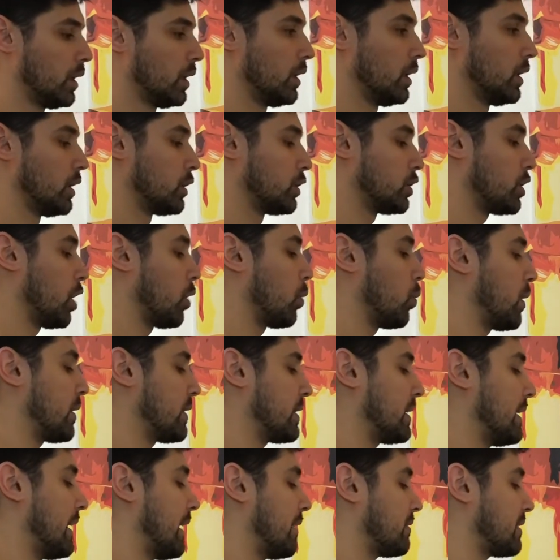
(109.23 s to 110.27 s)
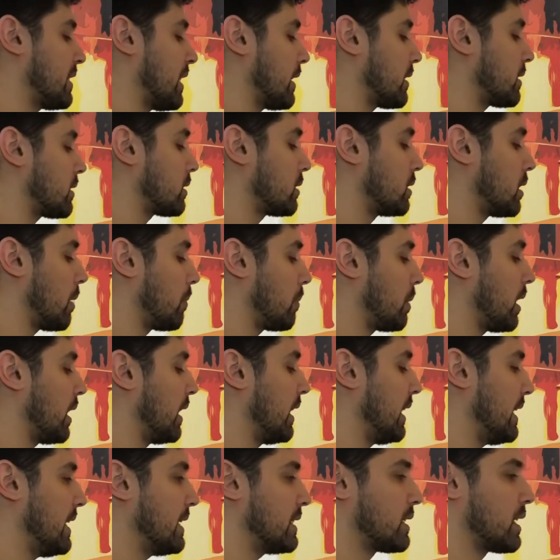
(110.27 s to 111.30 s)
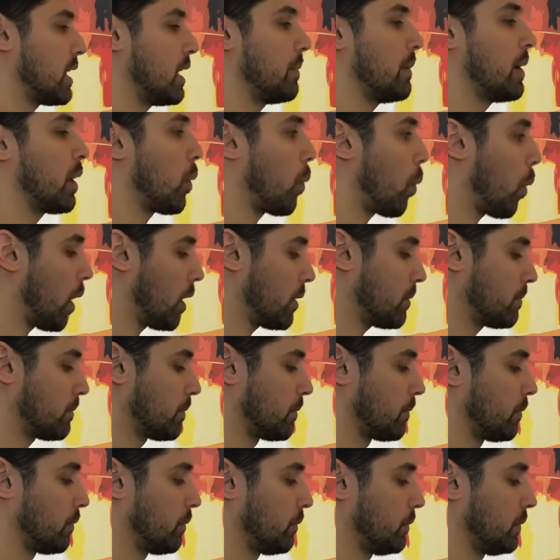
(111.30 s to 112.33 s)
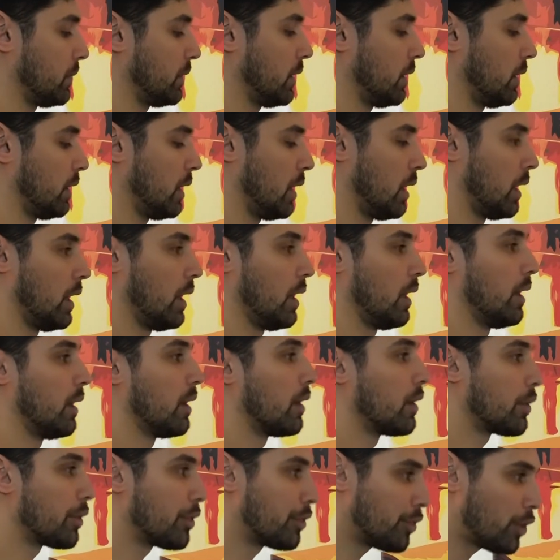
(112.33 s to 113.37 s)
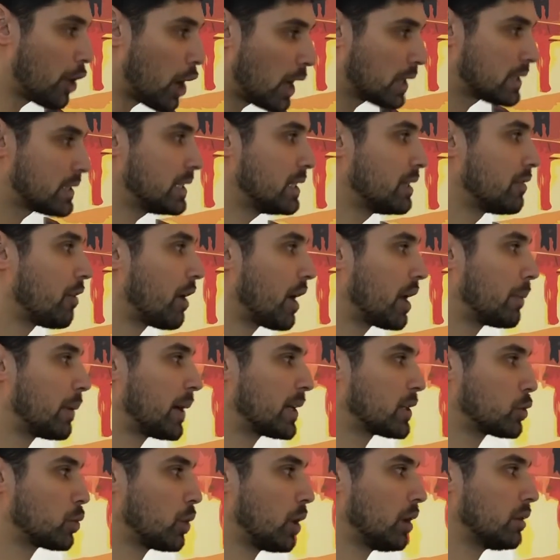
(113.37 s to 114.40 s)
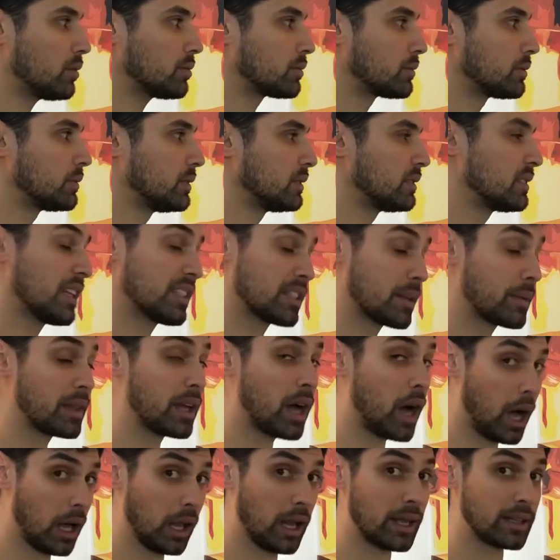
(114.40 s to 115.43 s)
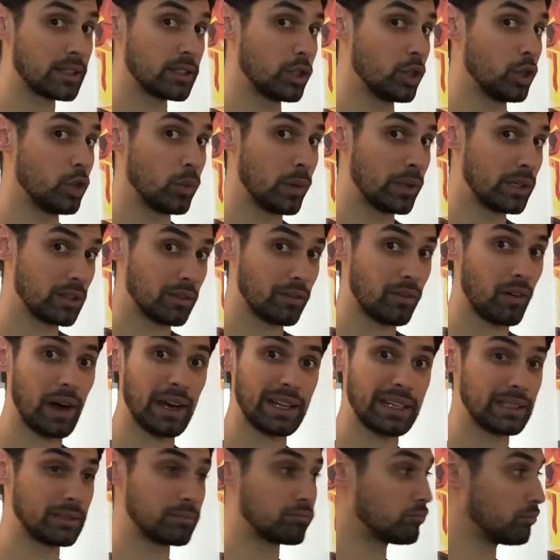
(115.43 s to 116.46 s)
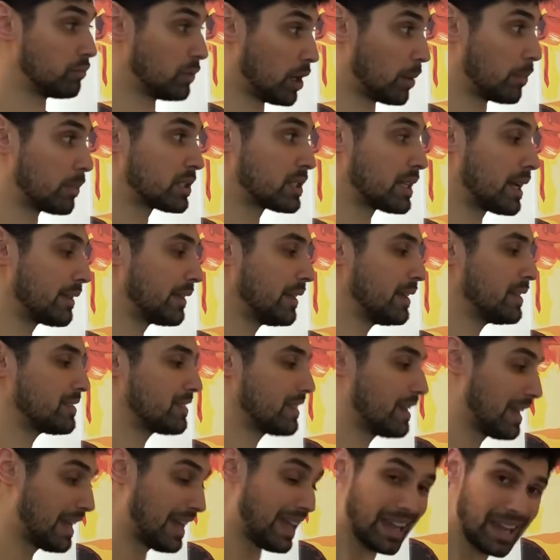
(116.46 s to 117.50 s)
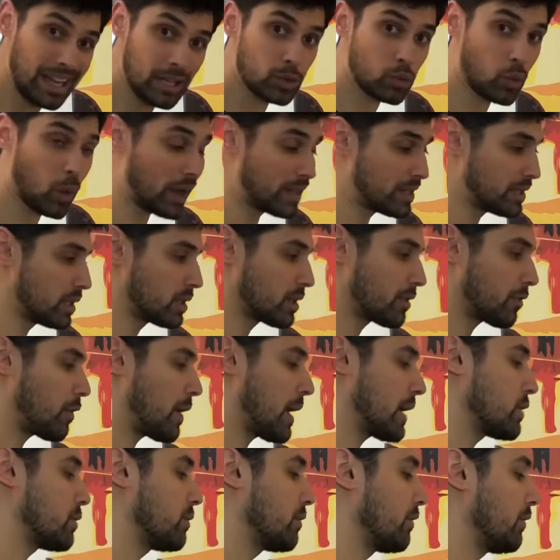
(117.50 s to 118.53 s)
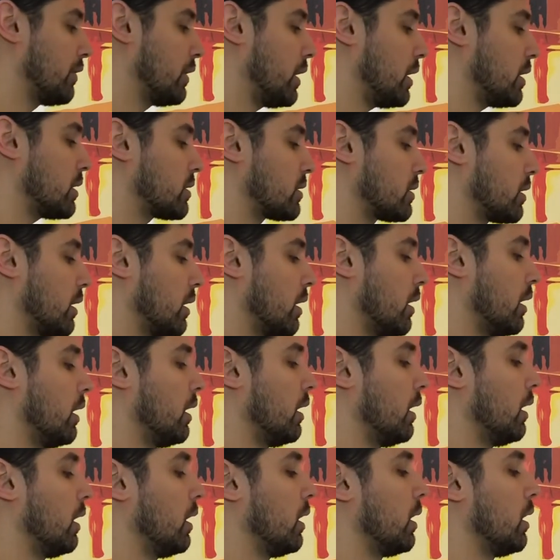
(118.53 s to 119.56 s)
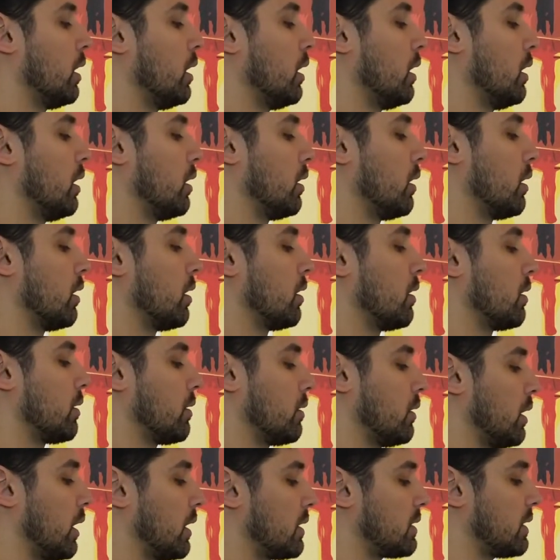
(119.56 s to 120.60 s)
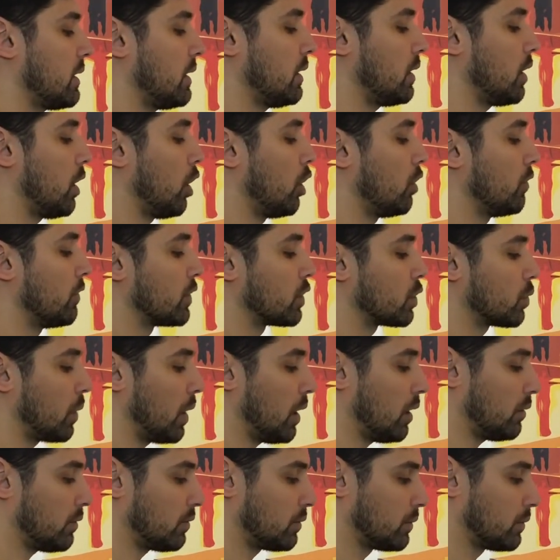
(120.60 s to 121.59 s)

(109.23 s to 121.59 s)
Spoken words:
So when the left-hand number is going to be a 1, 30 divided by 12. Now, something I like to do when dividing numbers like this is write it as a fraction first. 30 over 12.